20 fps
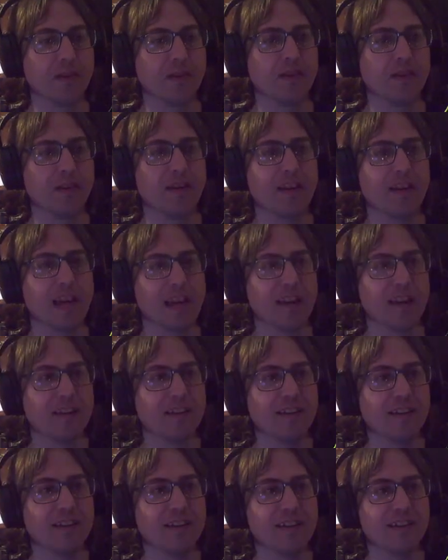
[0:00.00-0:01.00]
Okay.
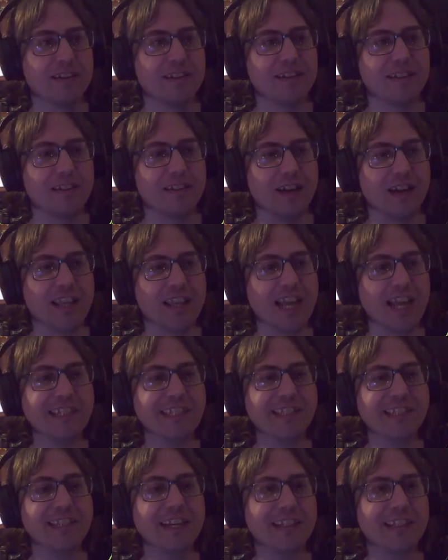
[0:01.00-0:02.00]
I guess
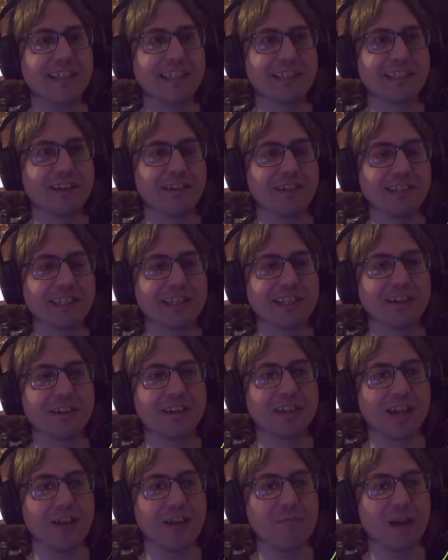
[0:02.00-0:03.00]
the skulls couldn't
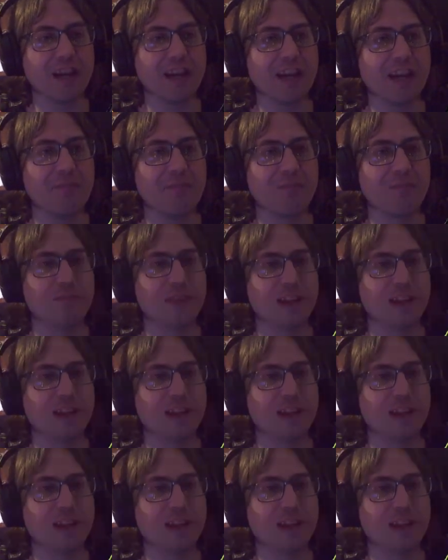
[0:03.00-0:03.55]
go back up.